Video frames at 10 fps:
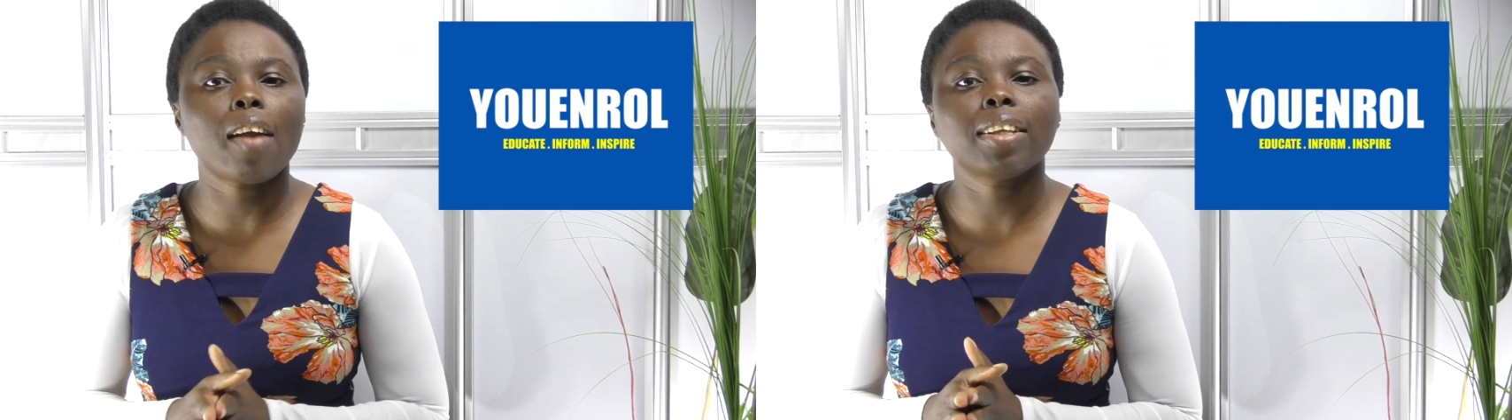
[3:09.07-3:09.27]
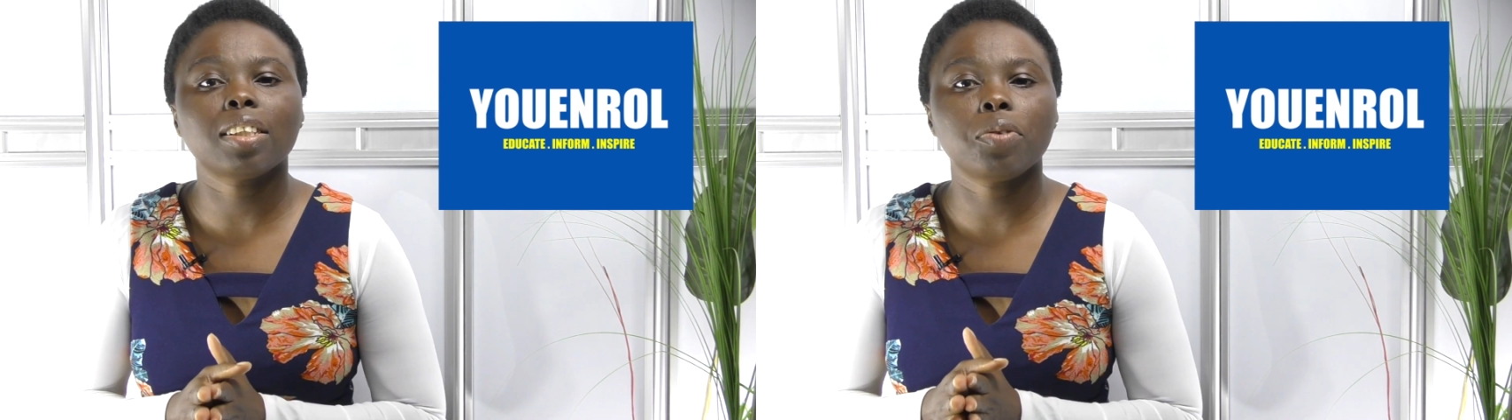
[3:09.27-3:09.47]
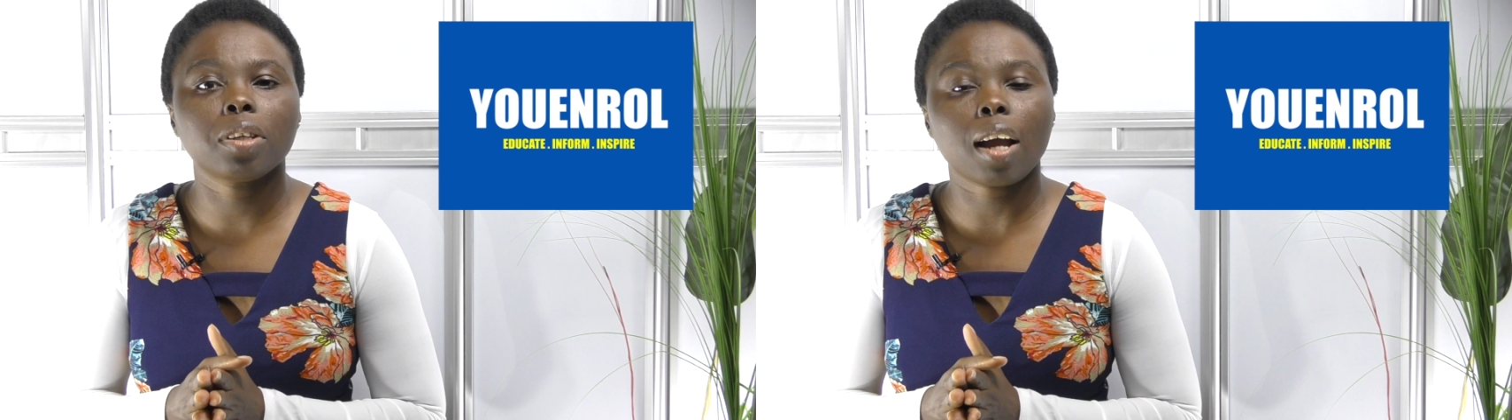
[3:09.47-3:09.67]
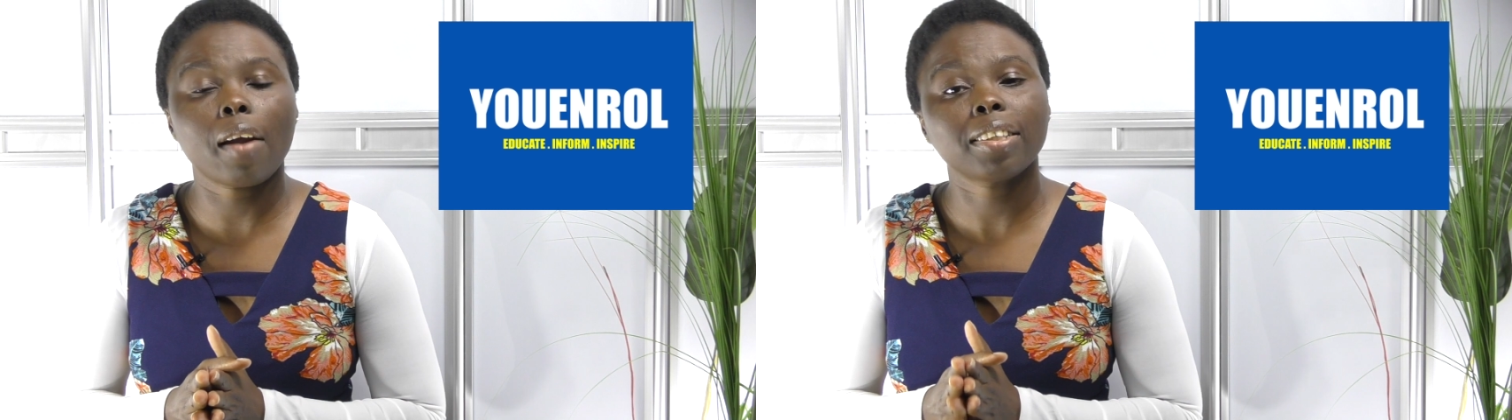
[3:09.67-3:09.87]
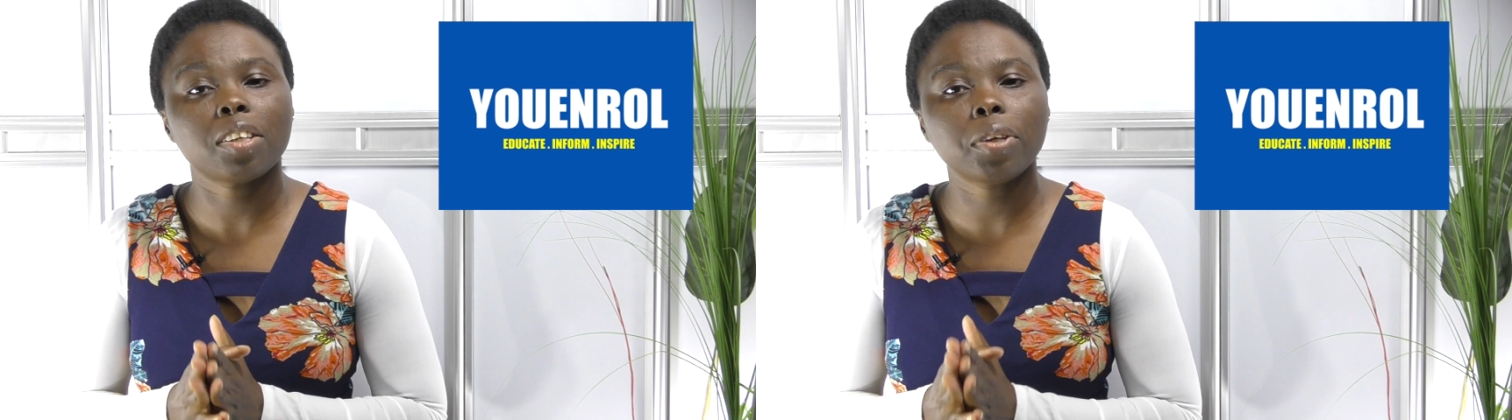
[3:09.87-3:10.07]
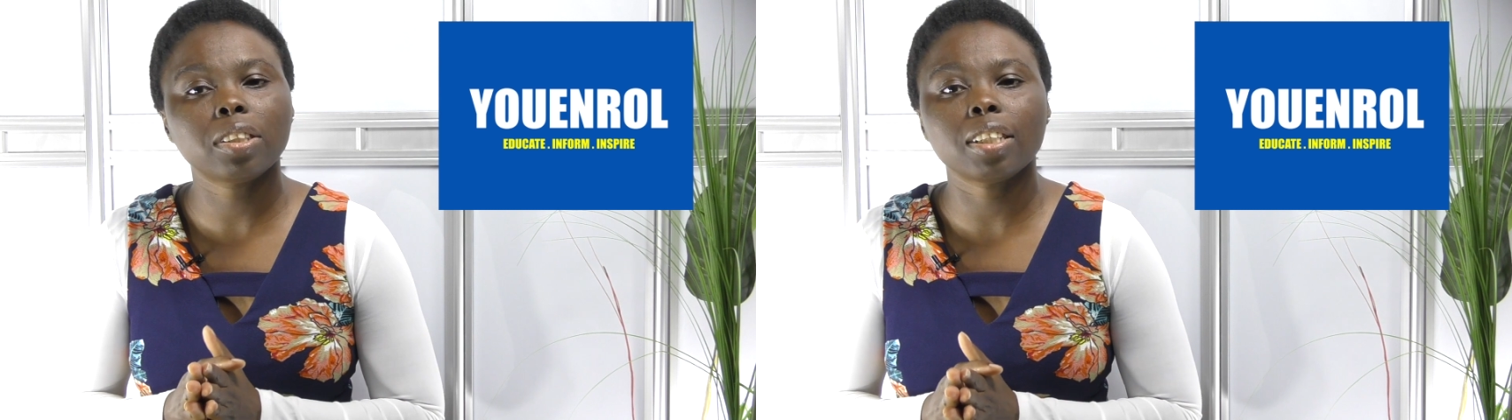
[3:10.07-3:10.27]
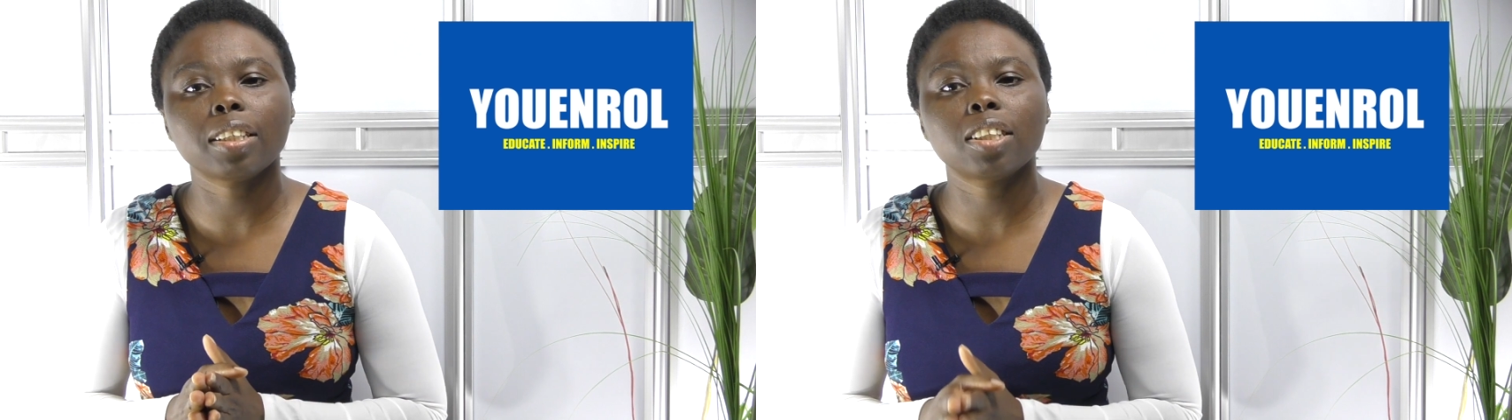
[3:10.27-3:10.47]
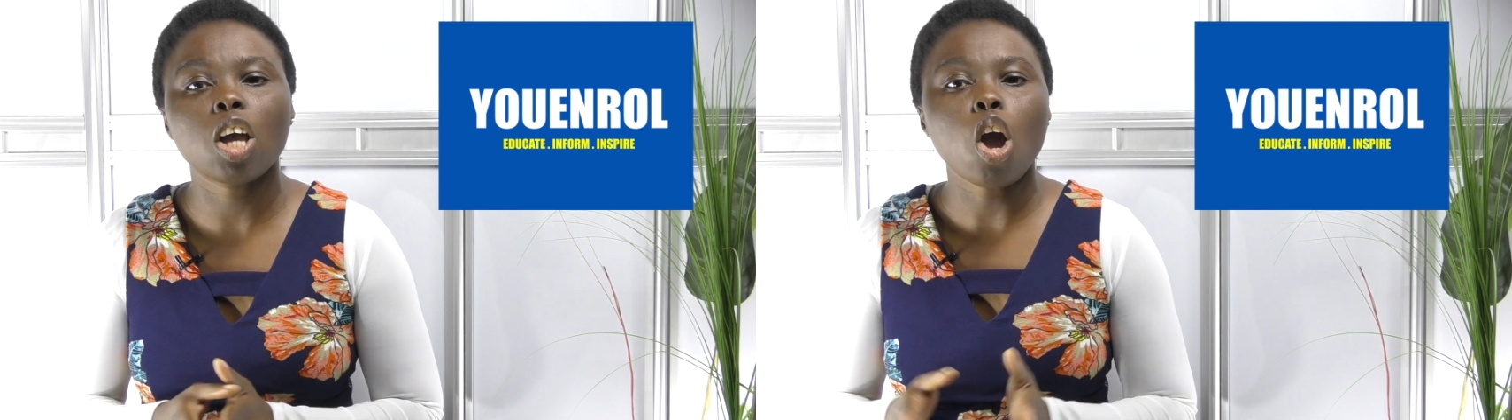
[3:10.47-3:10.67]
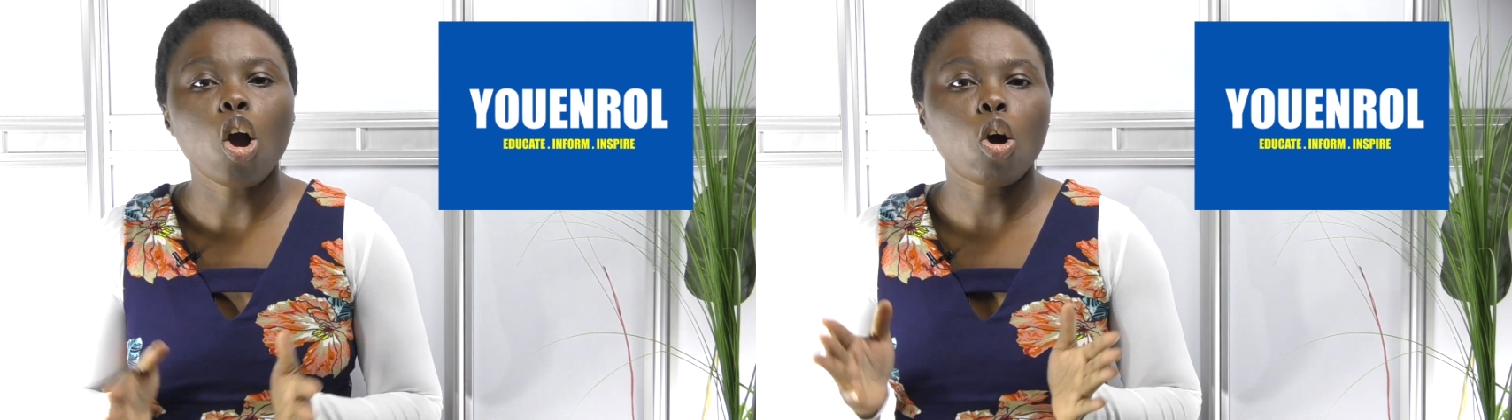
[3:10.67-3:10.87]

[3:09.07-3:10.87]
characteristics